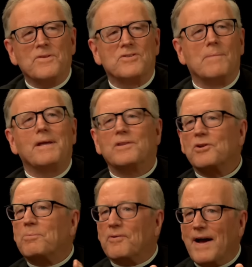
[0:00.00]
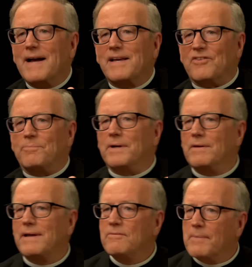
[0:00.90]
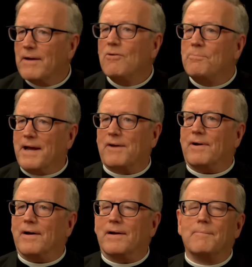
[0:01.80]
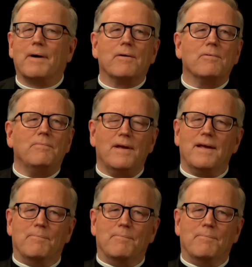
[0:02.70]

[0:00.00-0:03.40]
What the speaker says: So I'm being a little provocative, but given my own background and my own